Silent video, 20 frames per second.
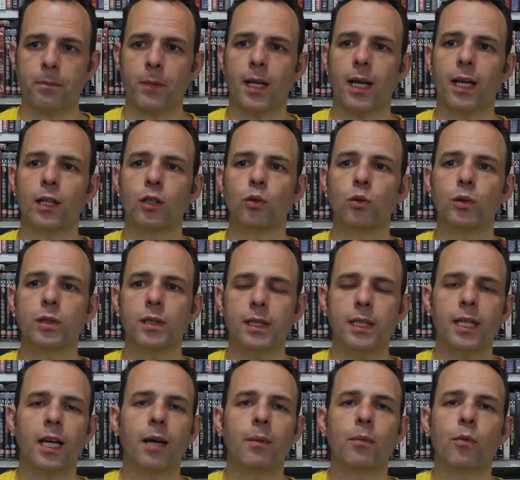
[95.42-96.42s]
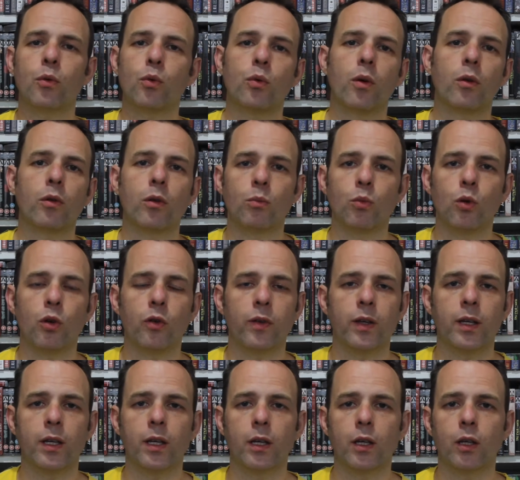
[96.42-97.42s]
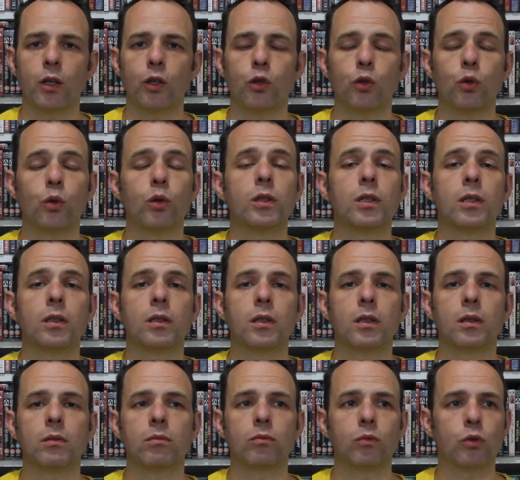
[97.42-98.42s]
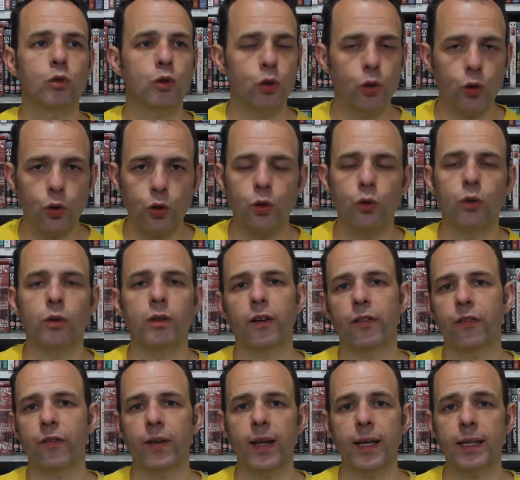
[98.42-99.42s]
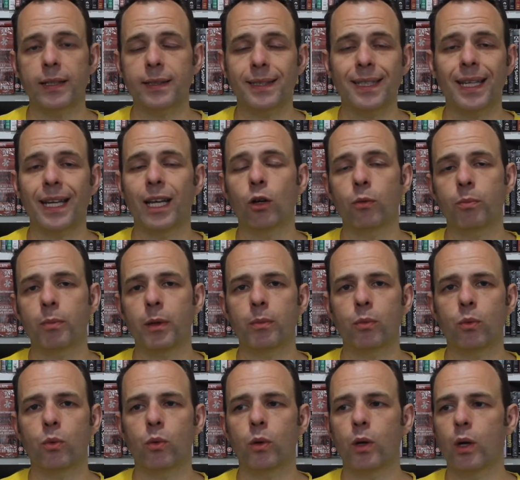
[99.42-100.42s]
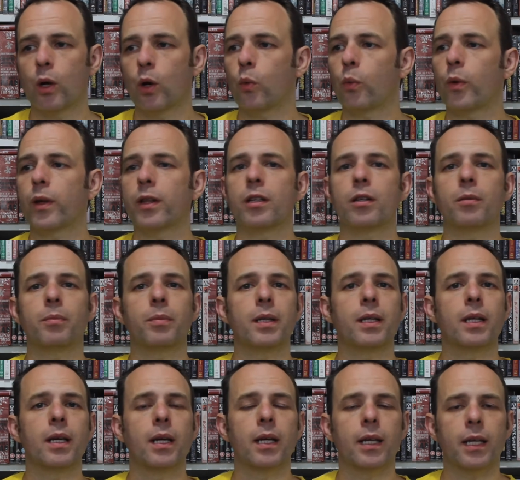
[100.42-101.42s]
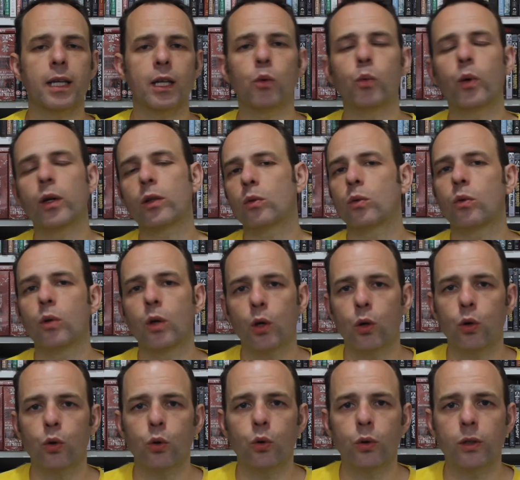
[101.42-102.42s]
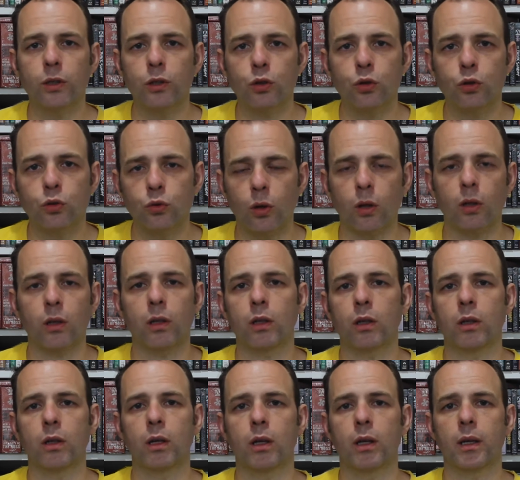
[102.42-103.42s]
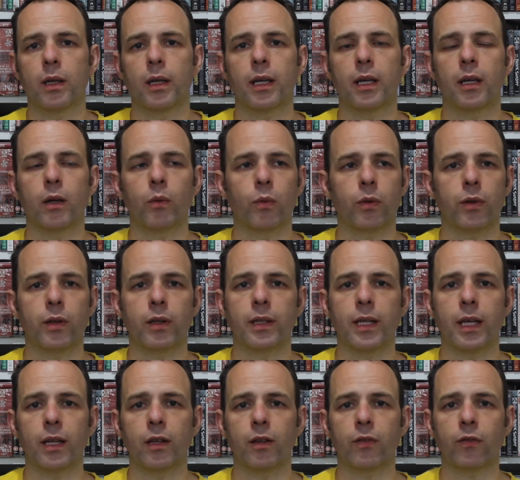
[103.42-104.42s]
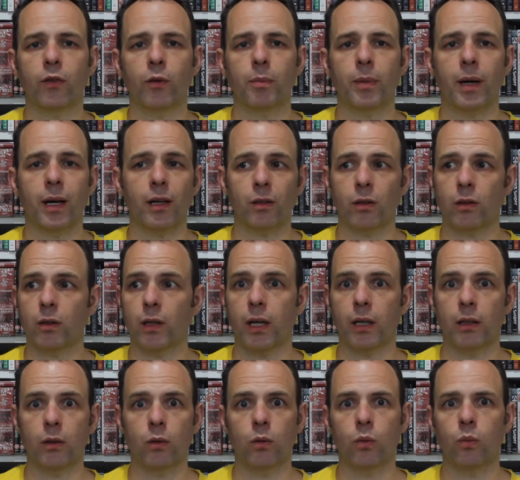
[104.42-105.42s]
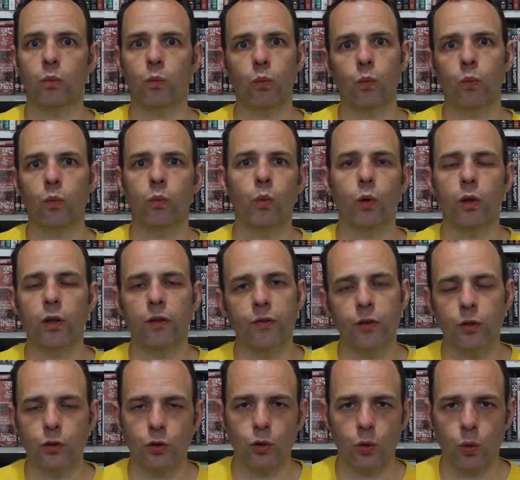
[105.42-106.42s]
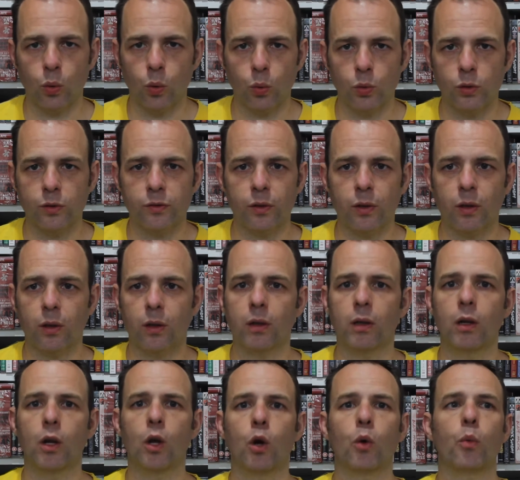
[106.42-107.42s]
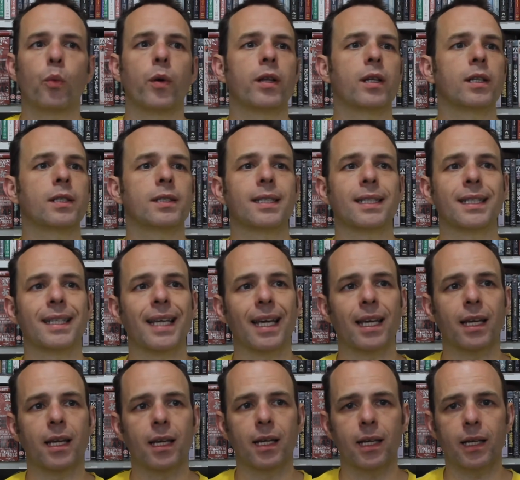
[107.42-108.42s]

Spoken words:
And you see him throughout the movie use it to good effect, to help people, whether it be a widow who is struggling with the death of her partner and what the future holds for her, whether it's to get